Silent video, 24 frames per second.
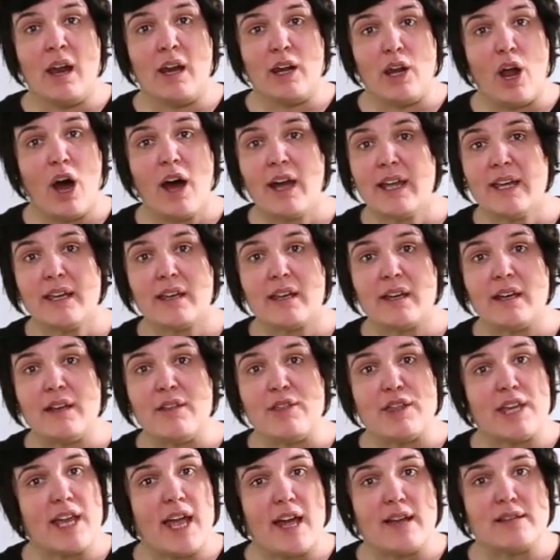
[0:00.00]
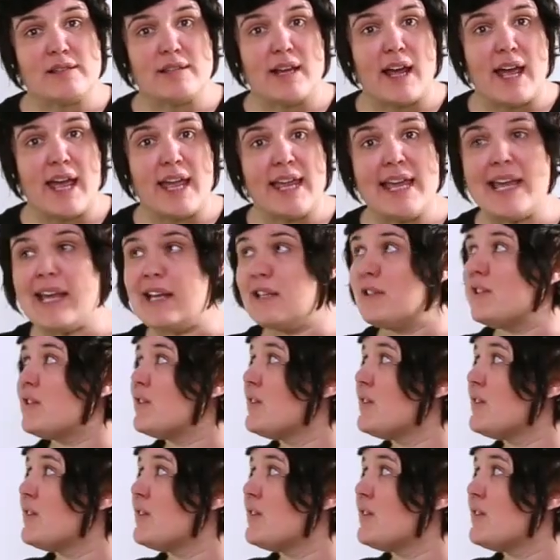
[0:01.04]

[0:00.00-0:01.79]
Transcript: Like the essay, it